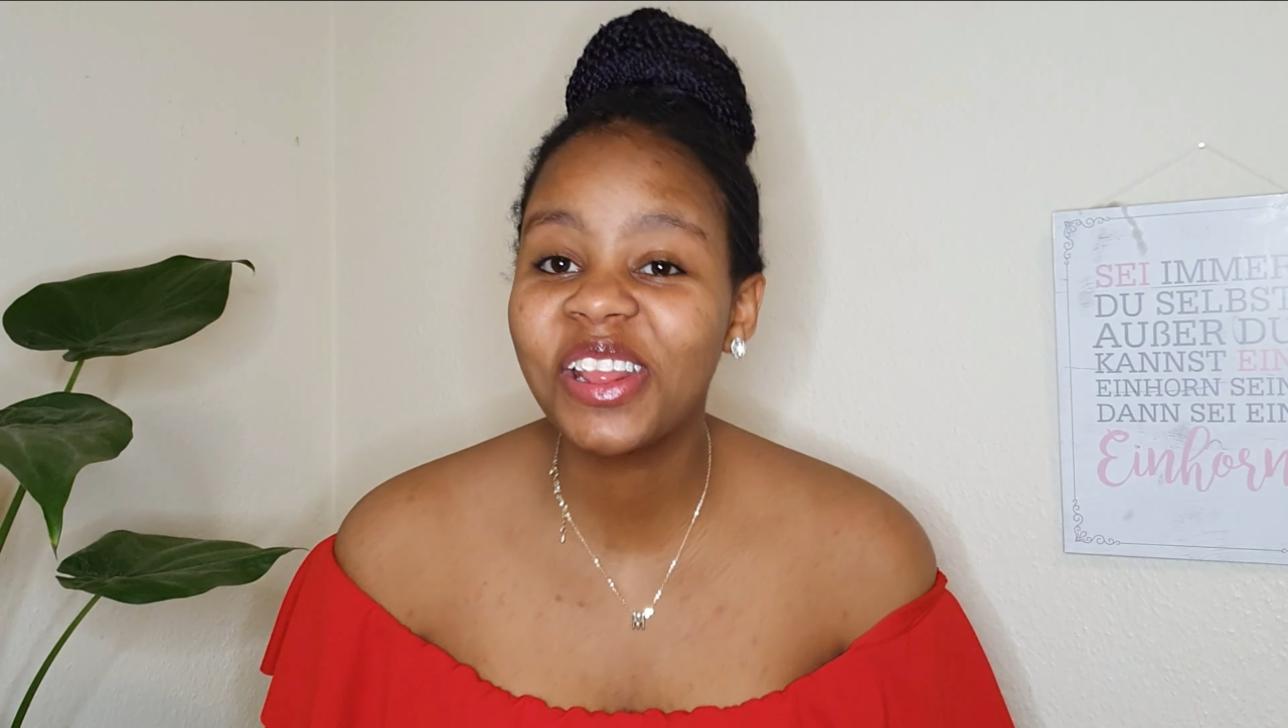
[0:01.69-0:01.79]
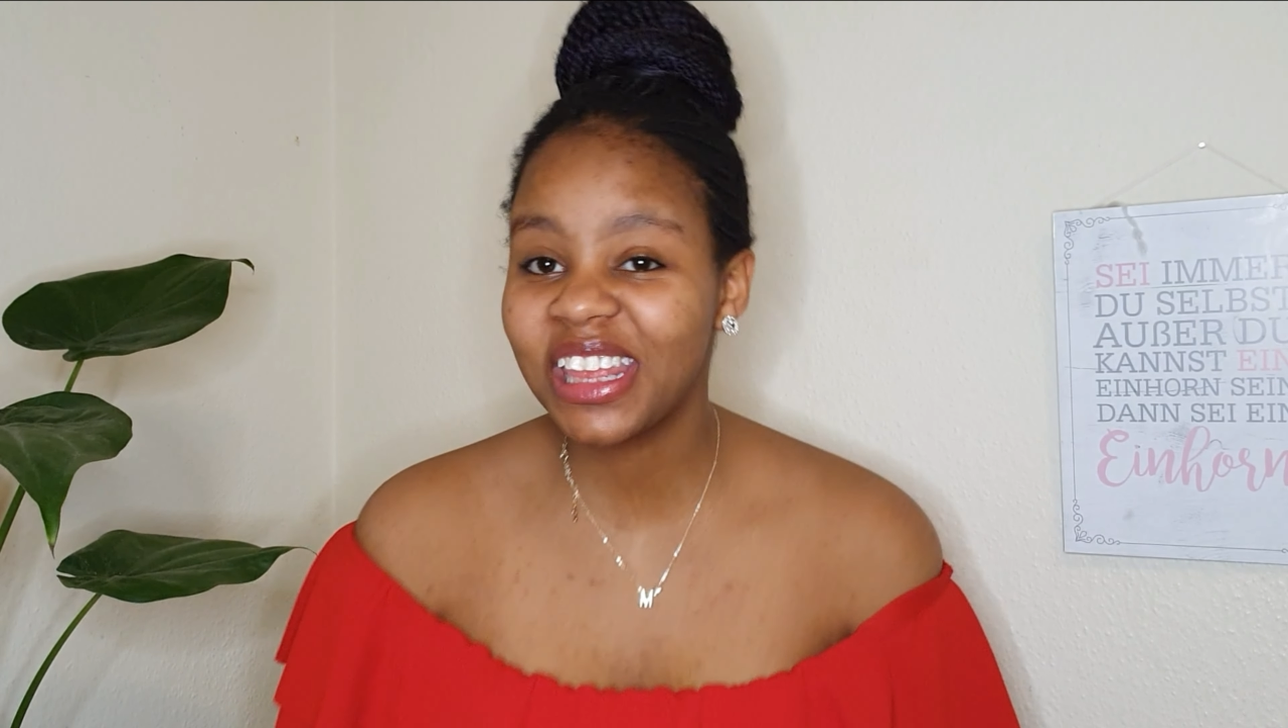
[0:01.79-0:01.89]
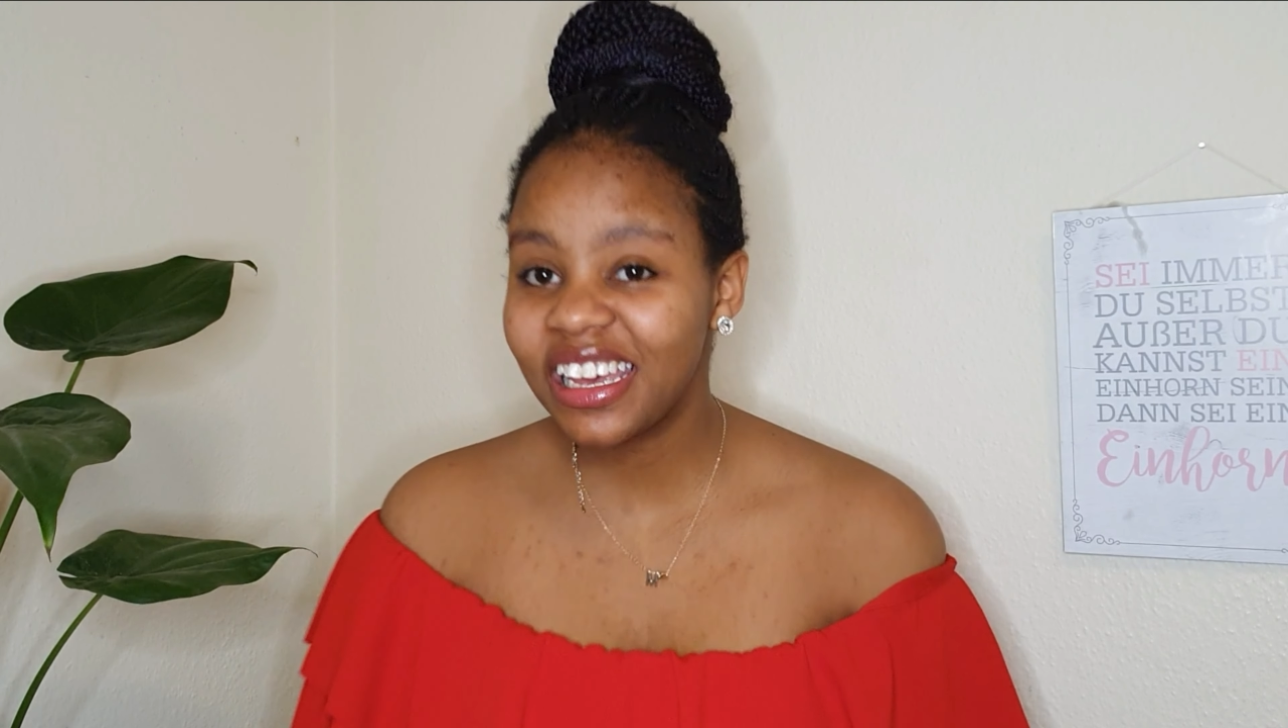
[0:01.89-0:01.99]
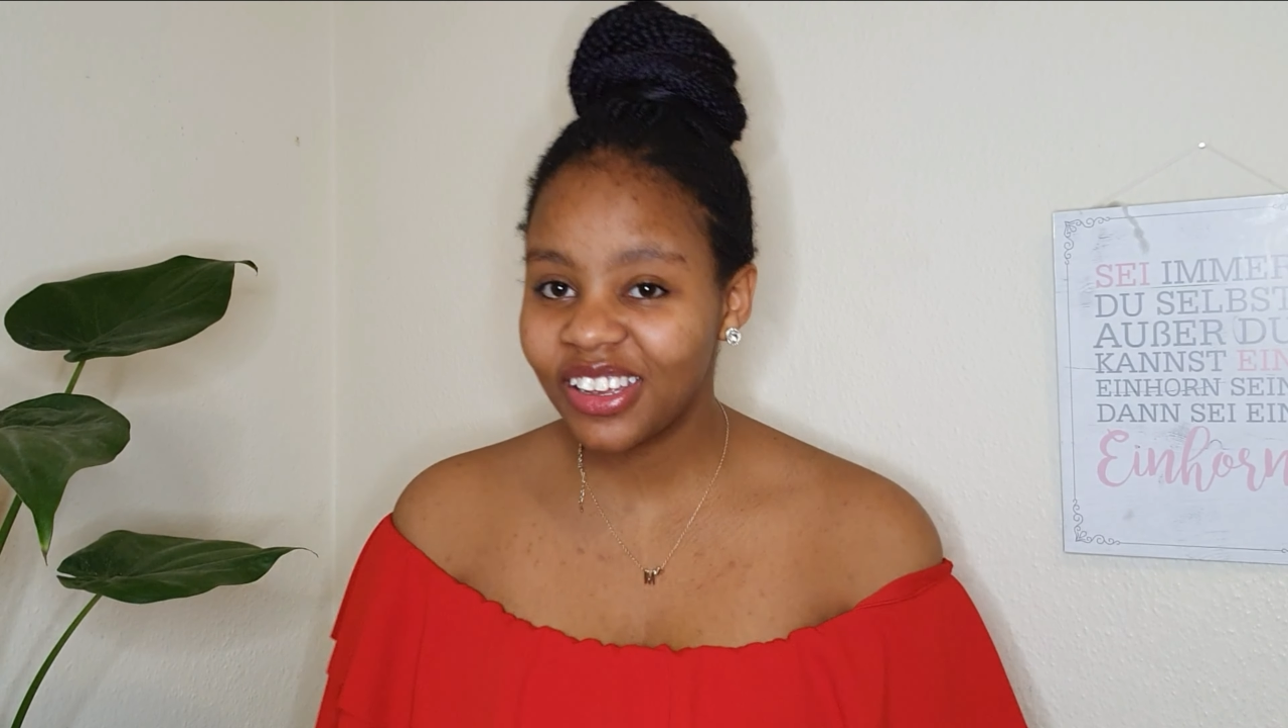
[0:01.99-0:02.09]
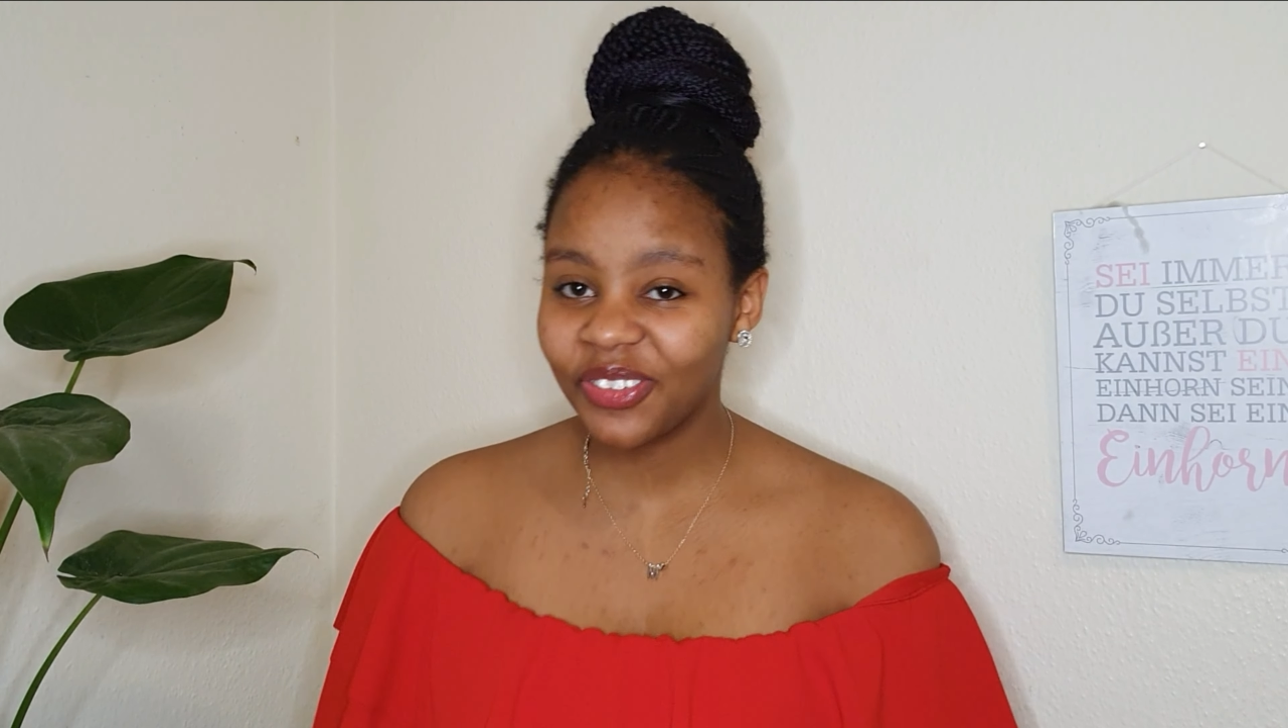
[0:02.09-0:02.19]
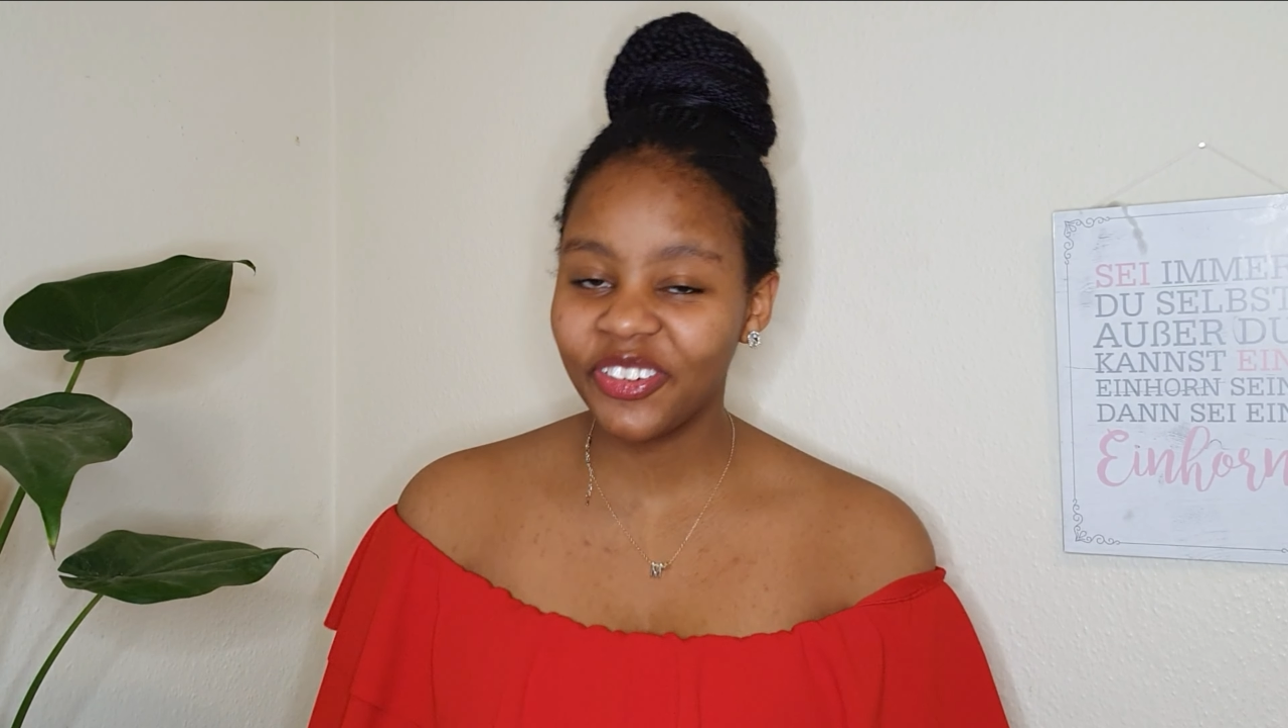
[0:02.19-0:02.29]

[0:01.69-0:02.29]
Thank you for